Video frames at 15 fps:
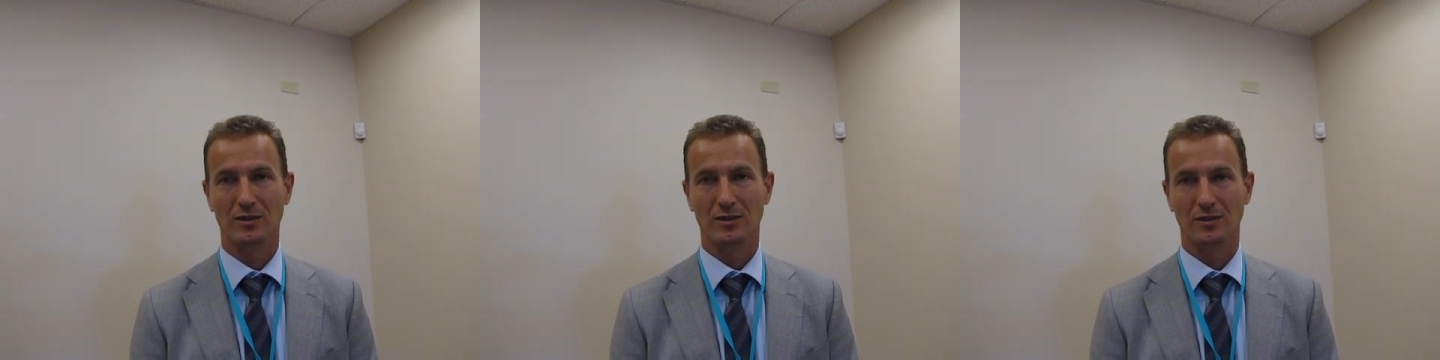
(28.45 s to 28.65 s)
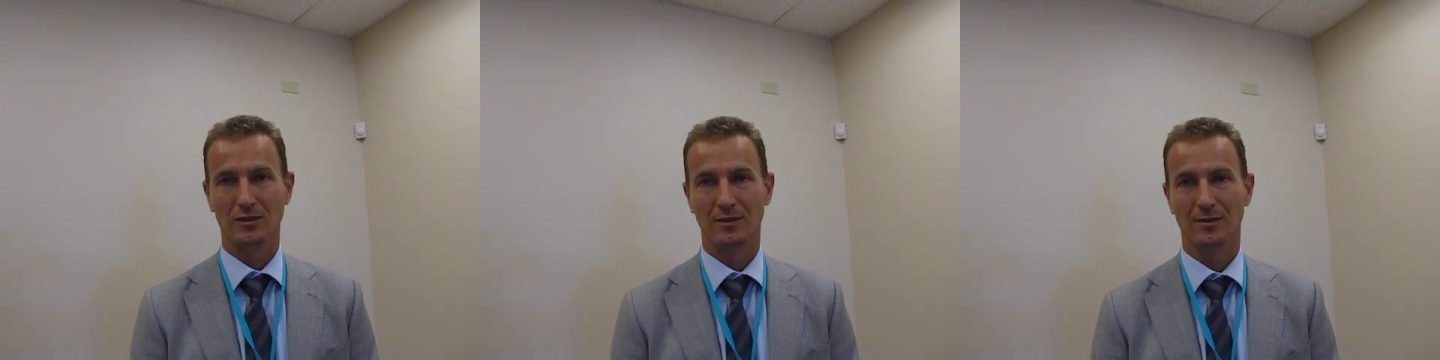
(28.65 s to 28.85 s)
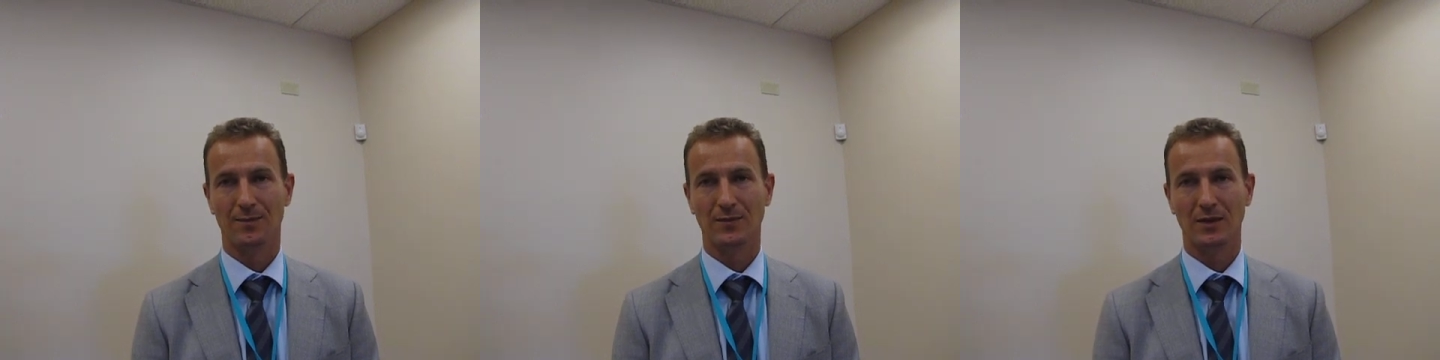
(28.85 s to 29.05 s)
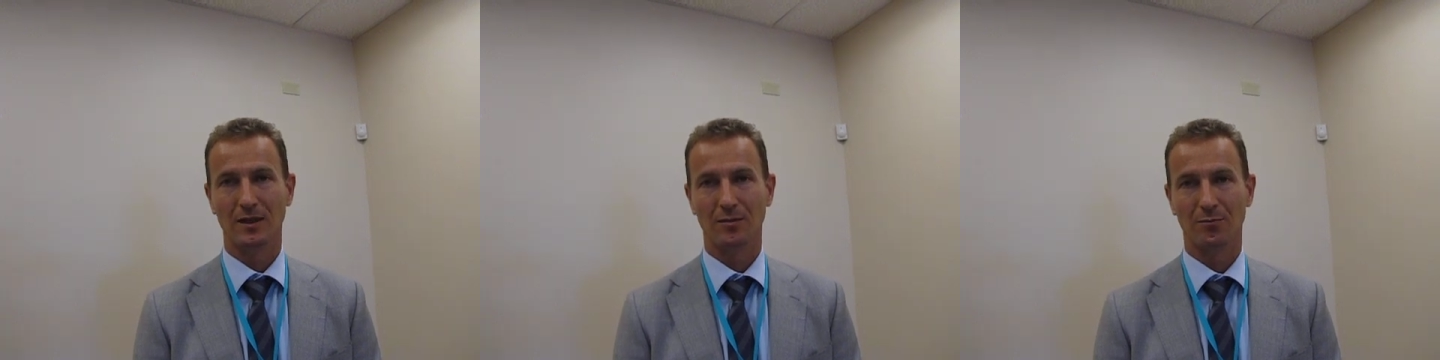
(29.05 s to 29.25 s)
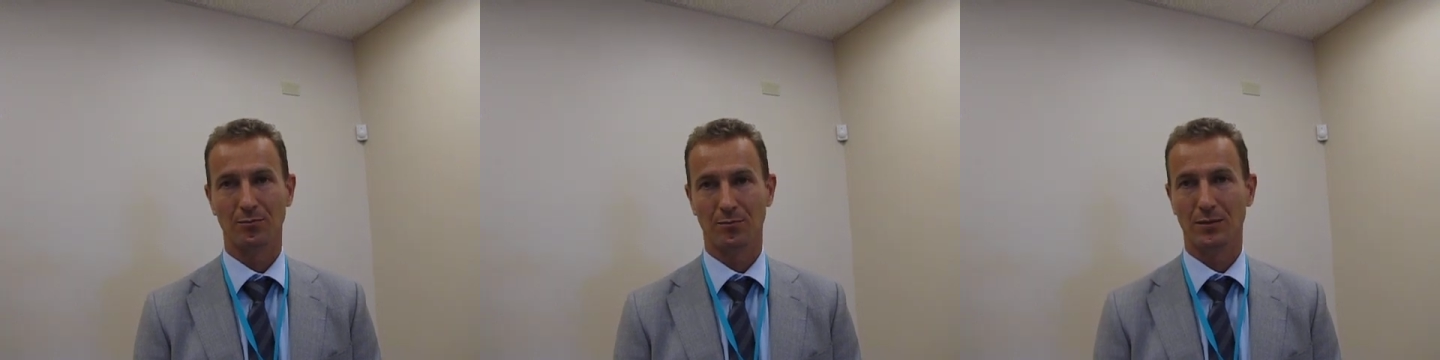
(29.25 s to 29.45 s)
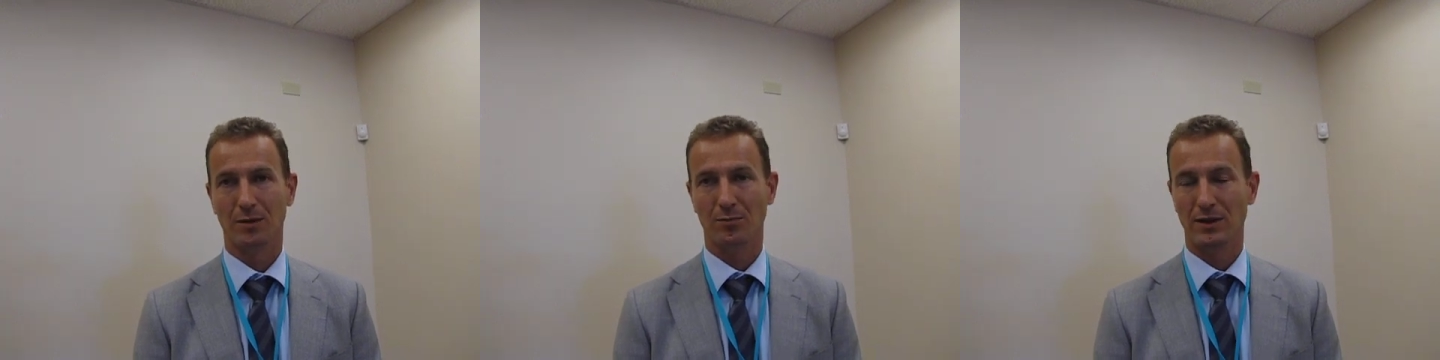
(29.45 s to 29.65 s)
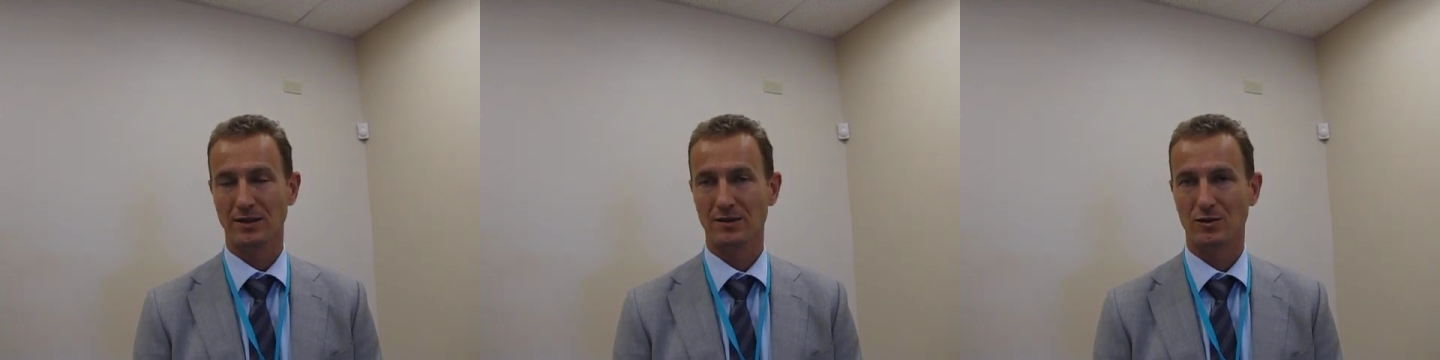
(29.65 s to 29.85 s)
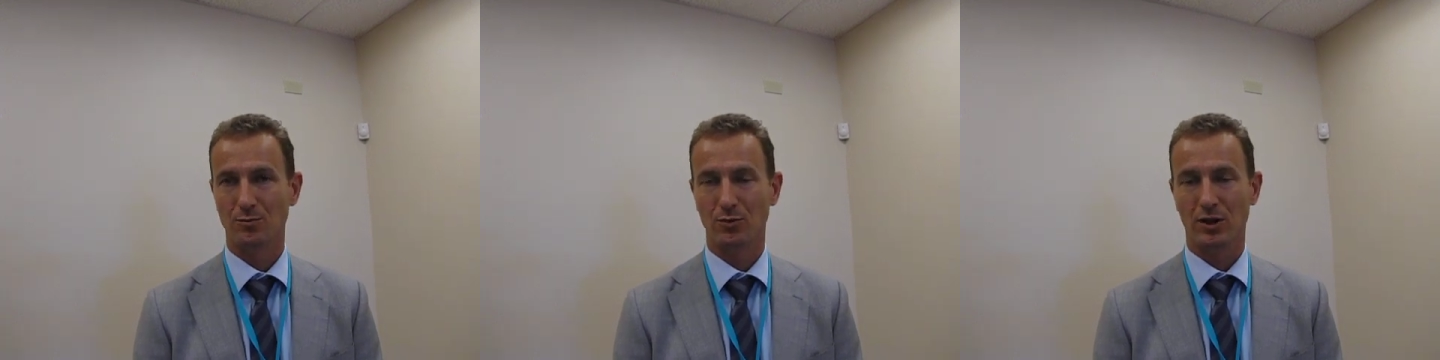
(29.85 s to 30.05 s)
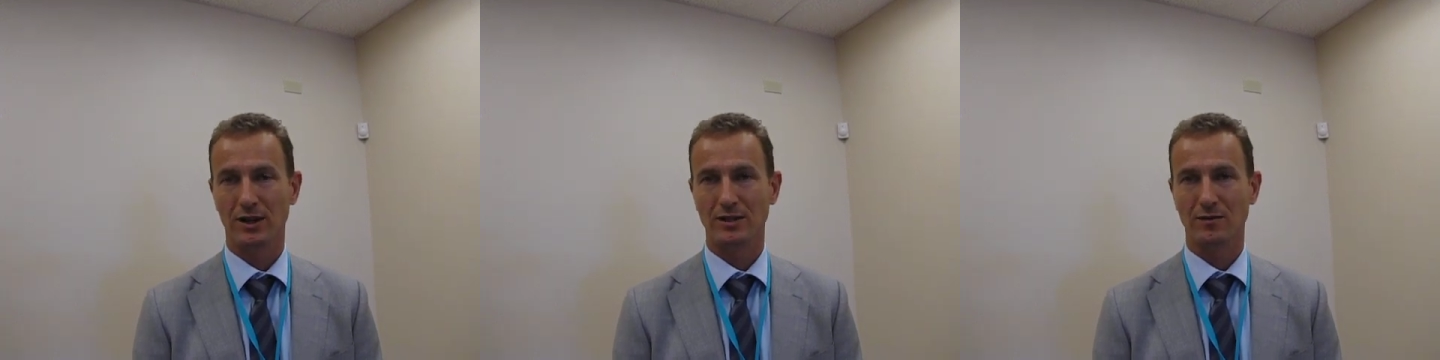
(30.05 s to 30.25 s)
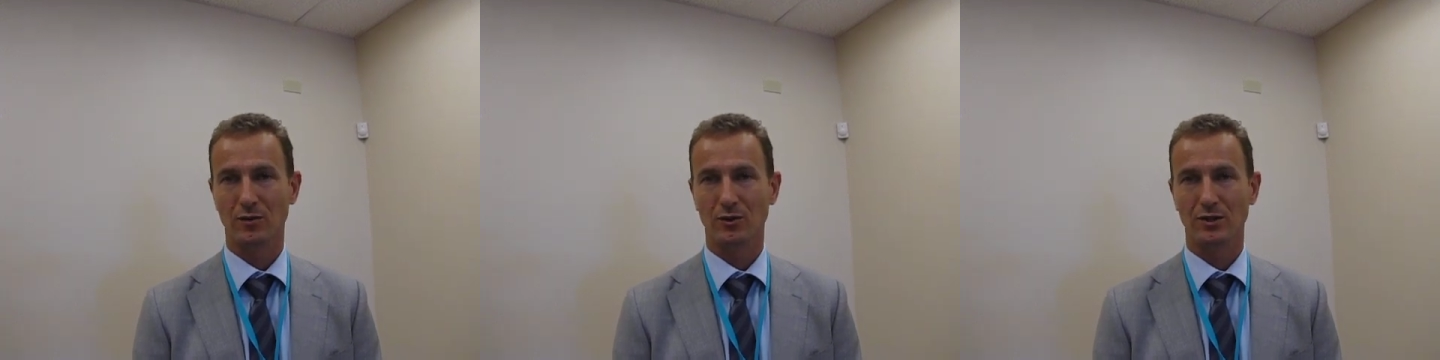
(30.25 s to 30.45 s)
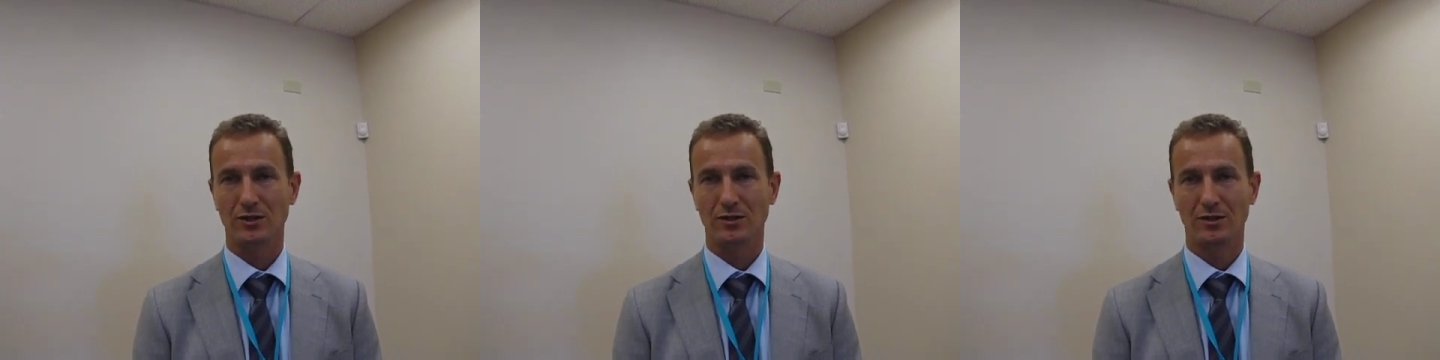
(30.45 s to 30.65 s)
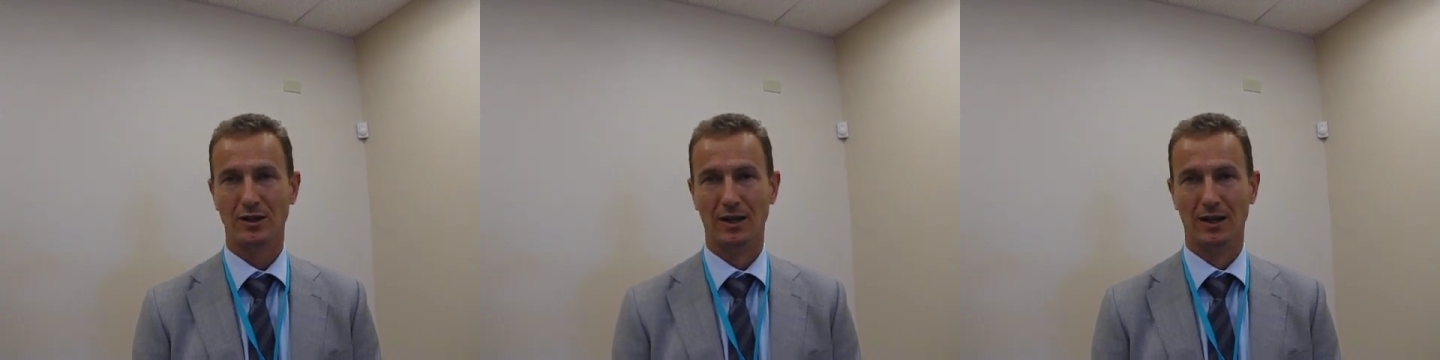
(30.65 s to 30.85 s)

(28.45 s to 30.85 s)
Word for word: a a pleasant surprise for us,